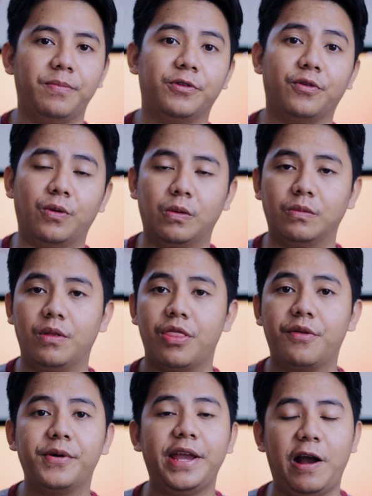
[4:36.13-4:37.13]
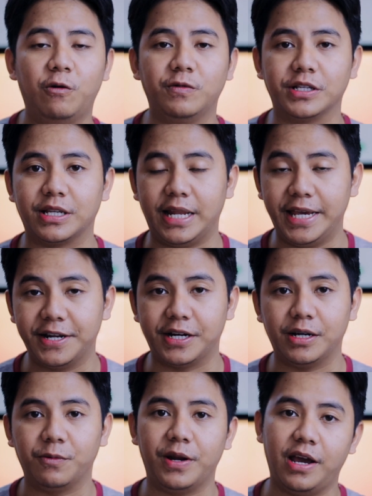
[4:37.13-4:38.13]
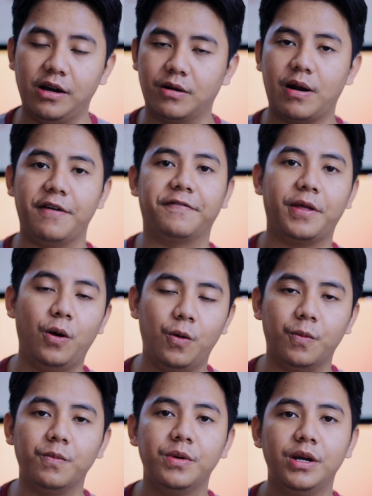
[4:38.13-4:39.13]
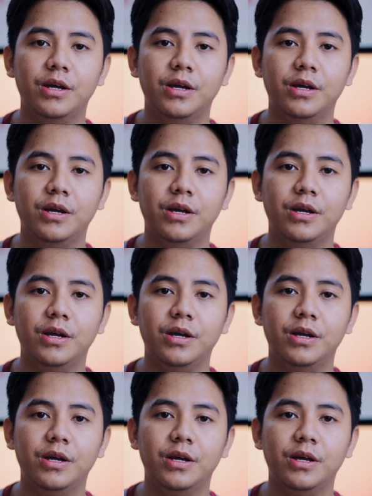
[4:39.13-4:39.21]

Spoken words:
3 hours later when I arrived home,